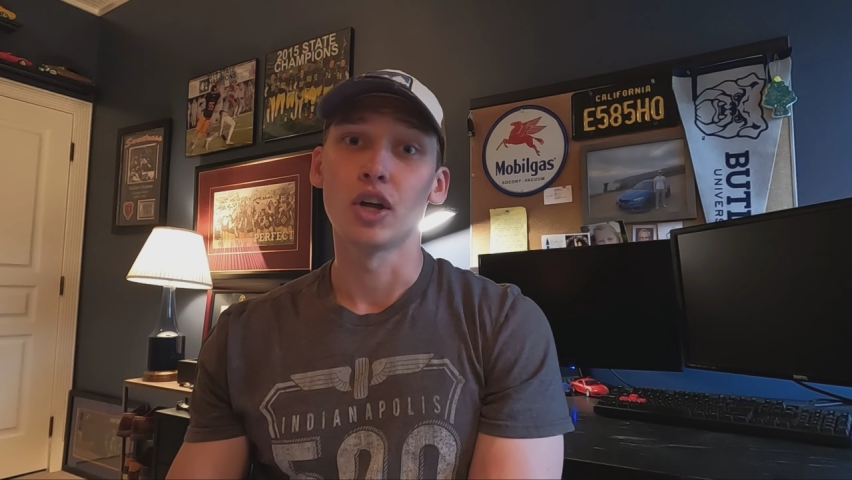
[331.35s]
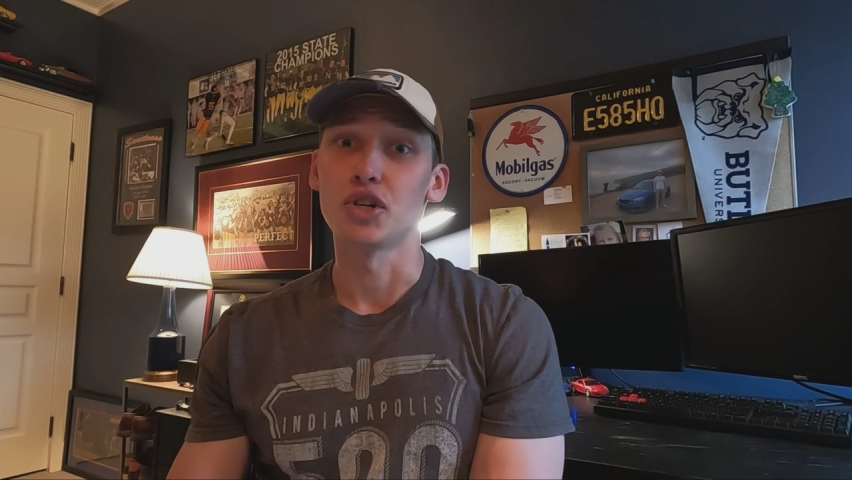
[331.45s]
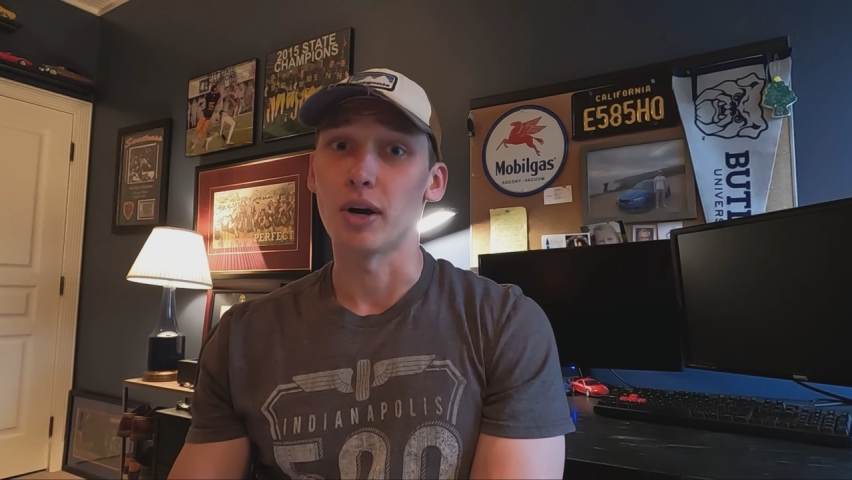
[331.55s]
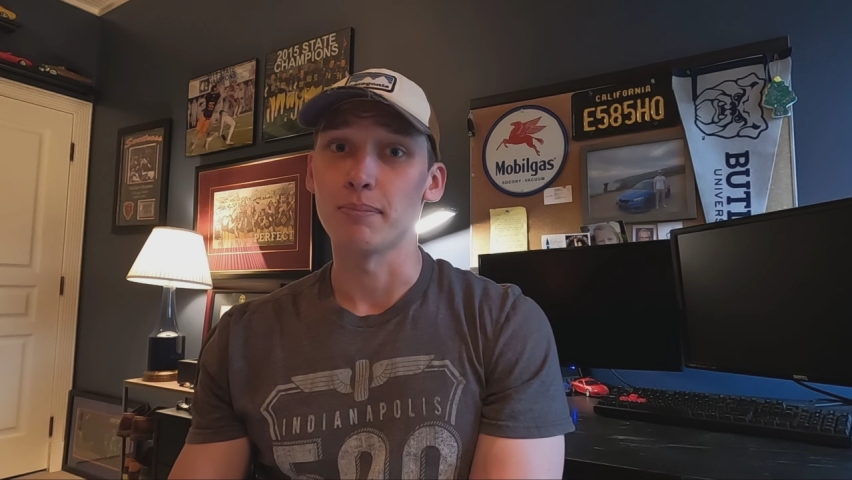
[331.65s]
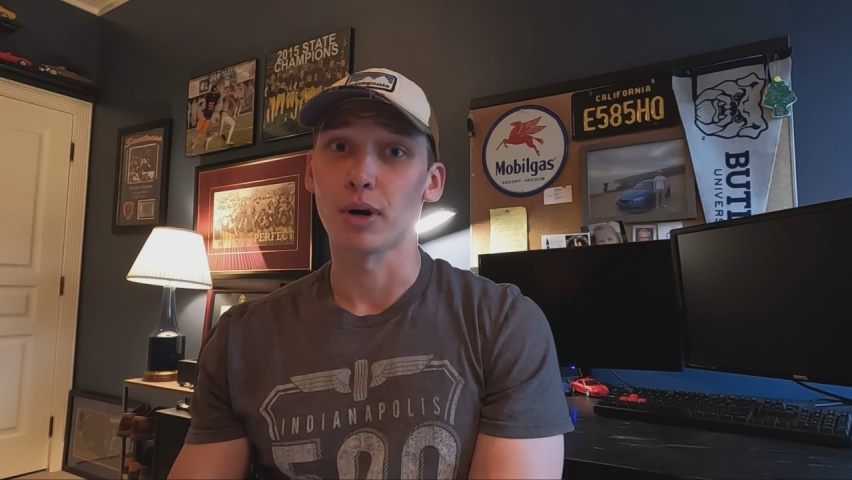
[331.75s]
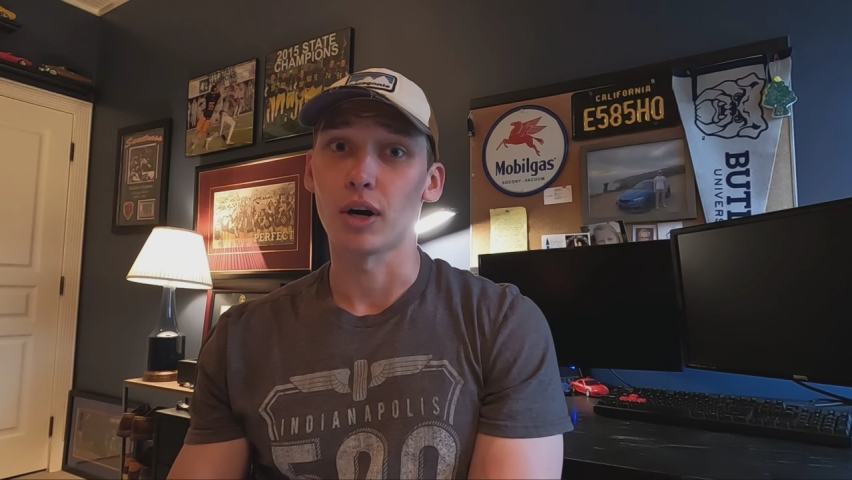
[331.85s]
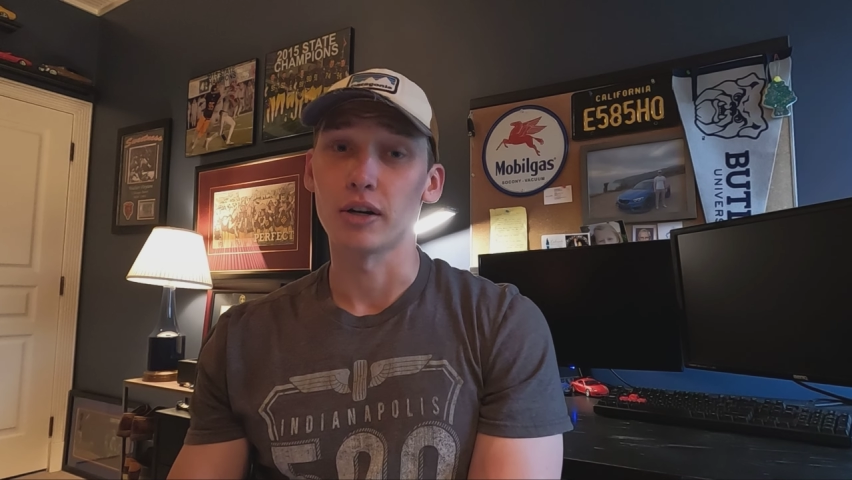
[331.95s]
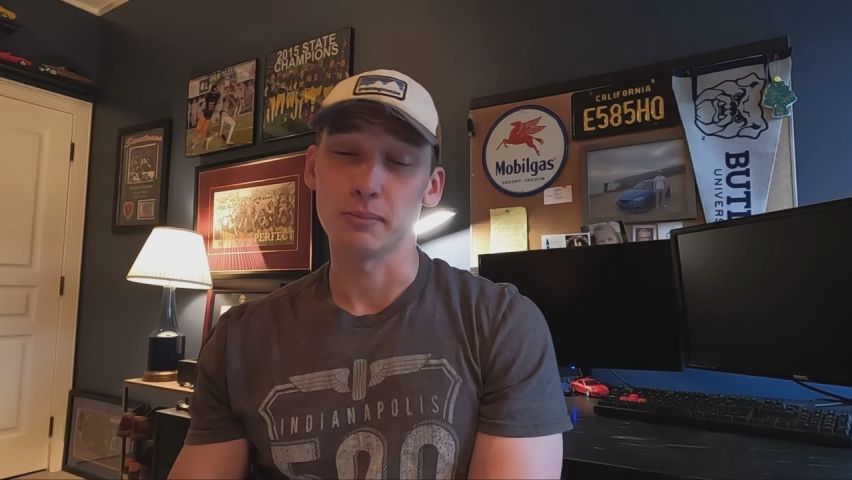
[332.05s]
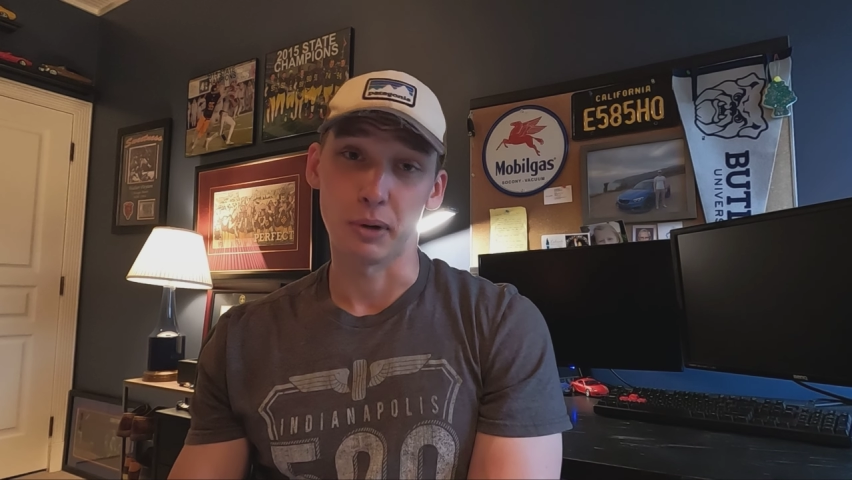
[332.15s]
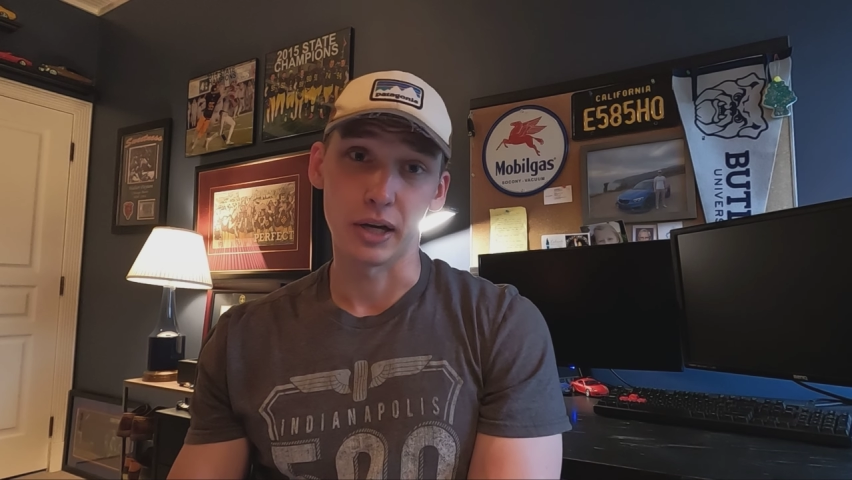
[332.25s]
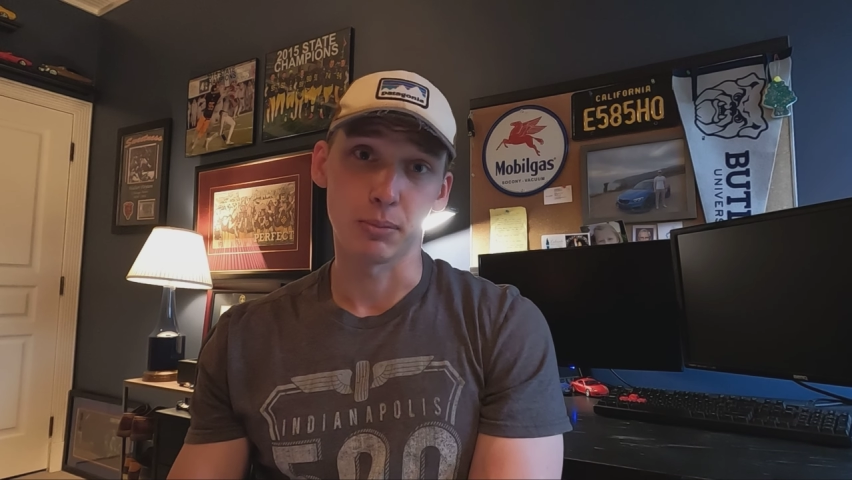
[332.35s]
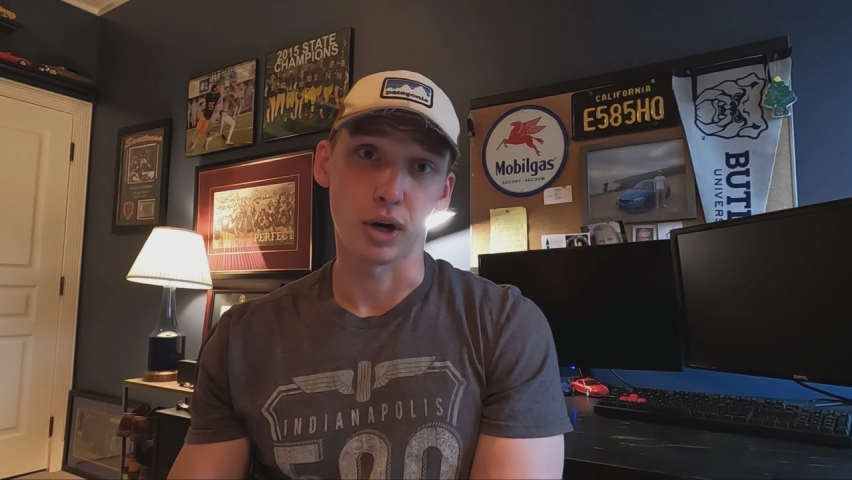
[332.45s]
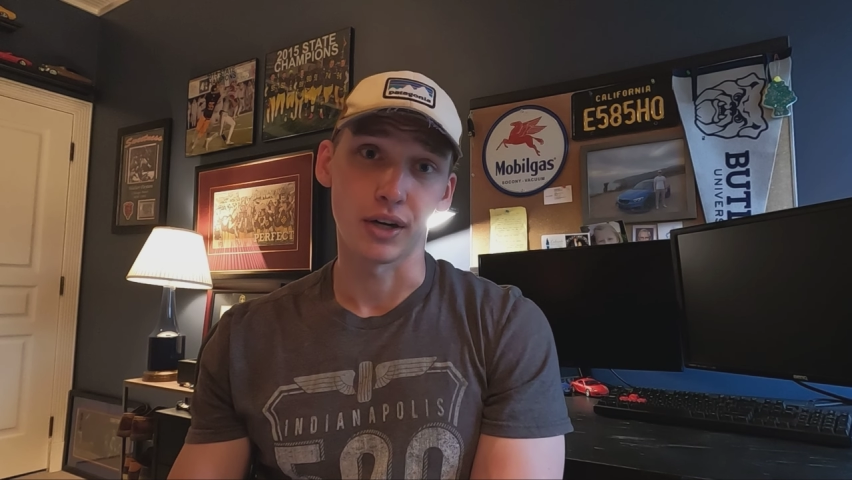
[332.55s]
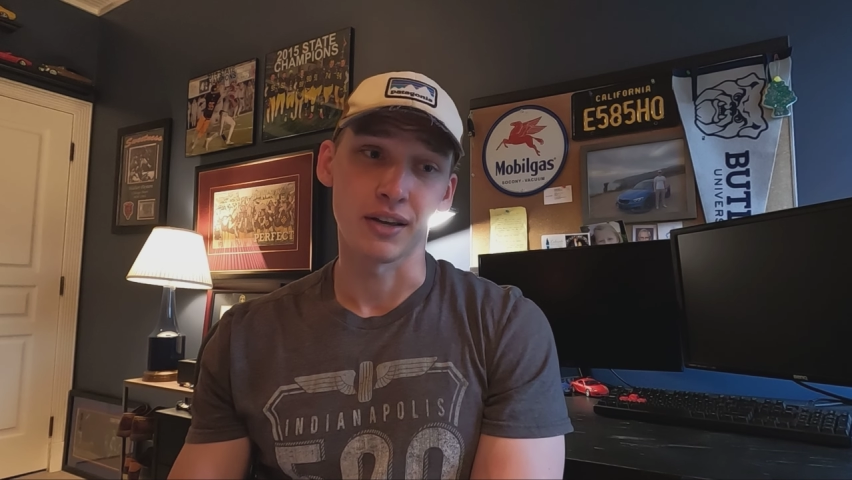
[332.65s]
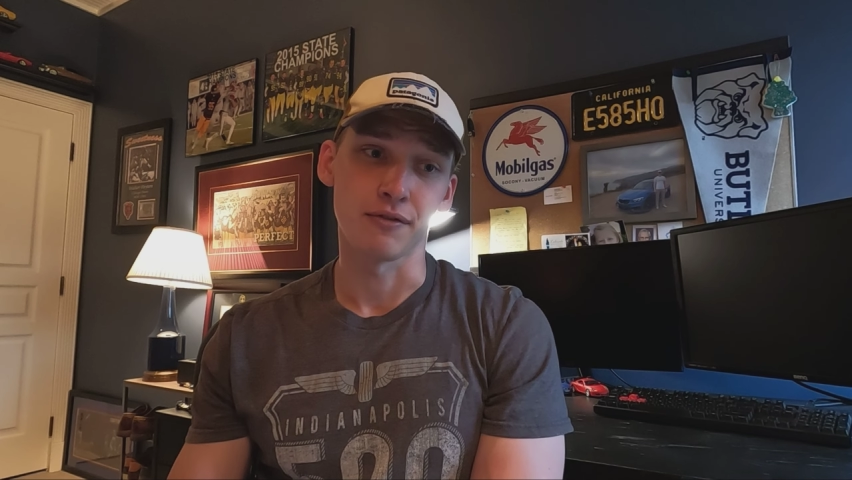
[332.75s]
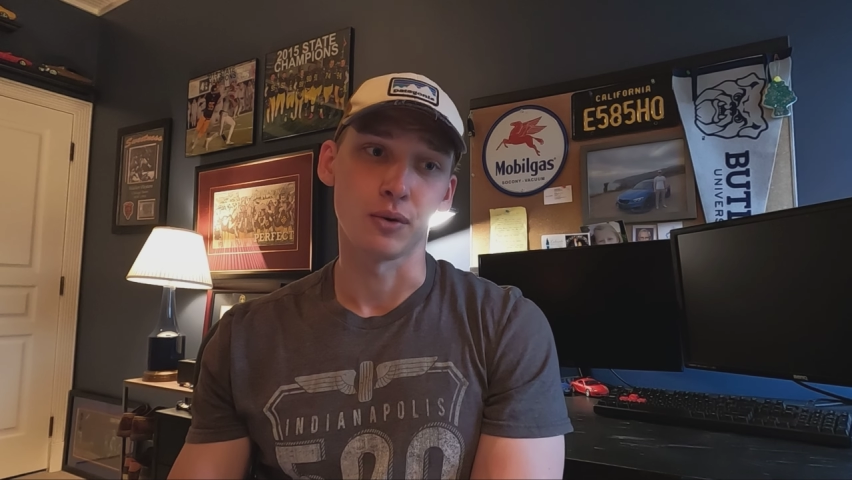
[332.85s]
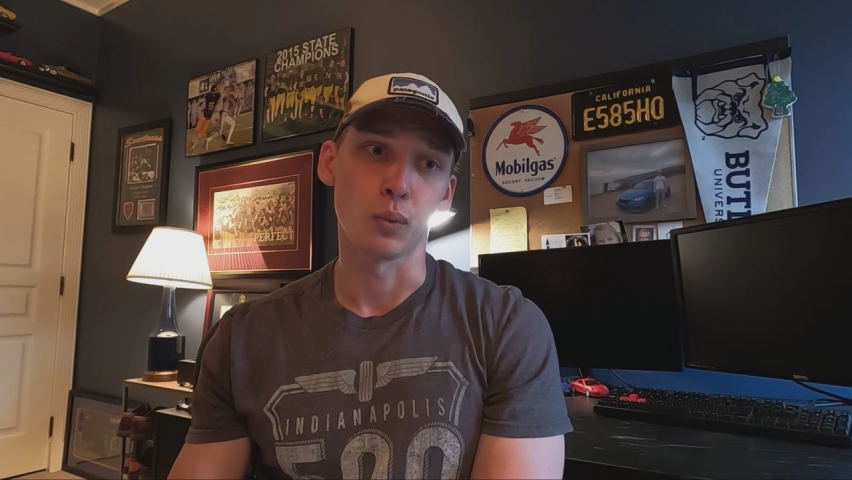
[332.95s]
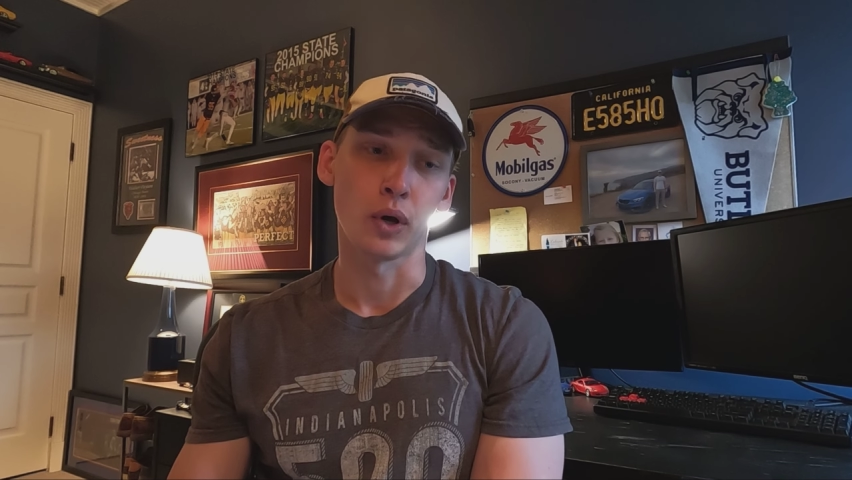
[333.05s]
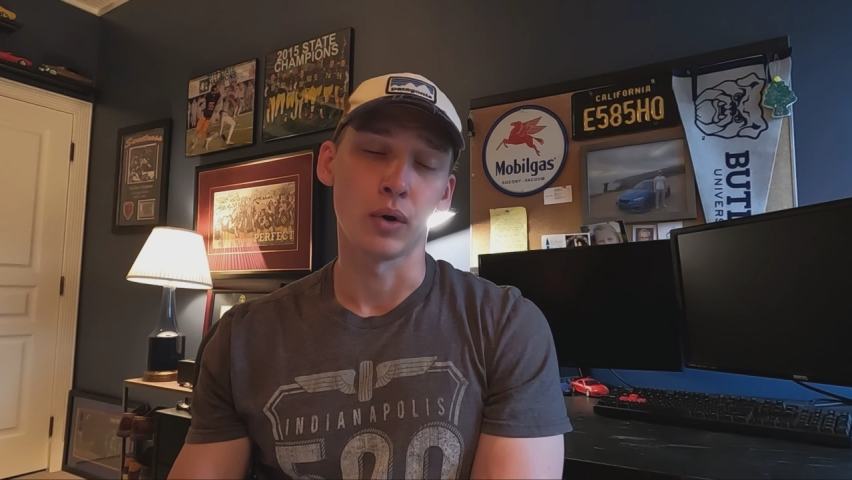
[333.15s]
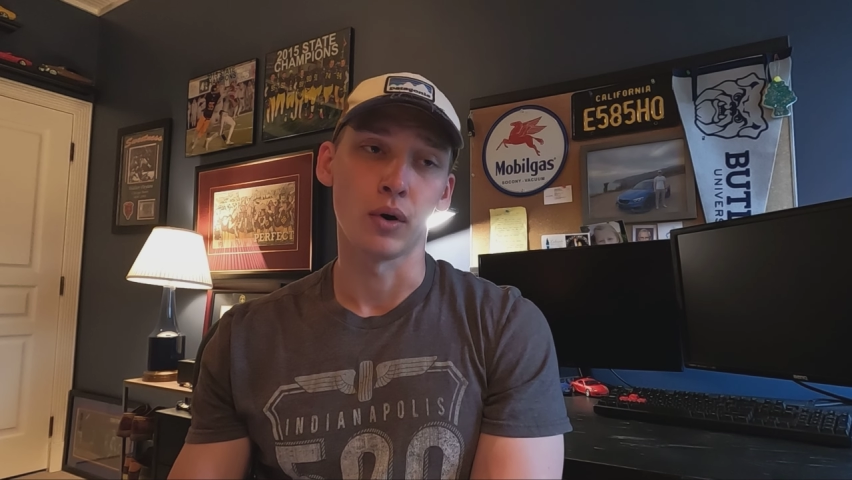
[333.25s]
jump park, bike park, if you
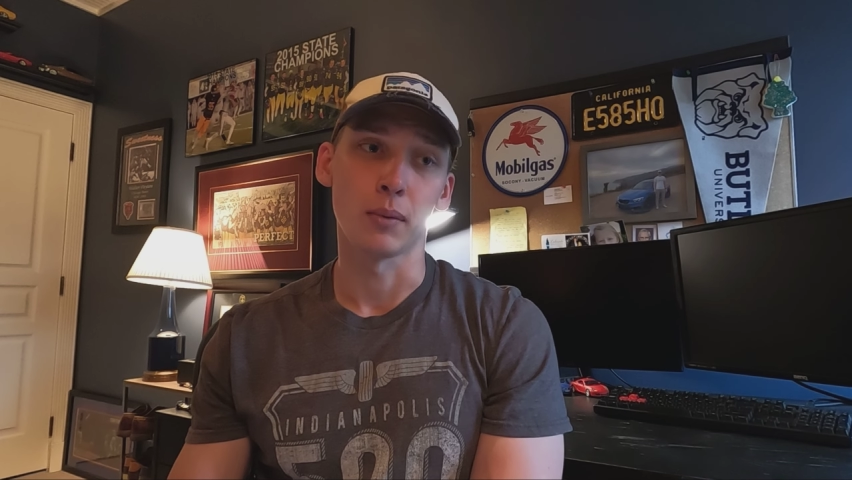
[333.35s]
will,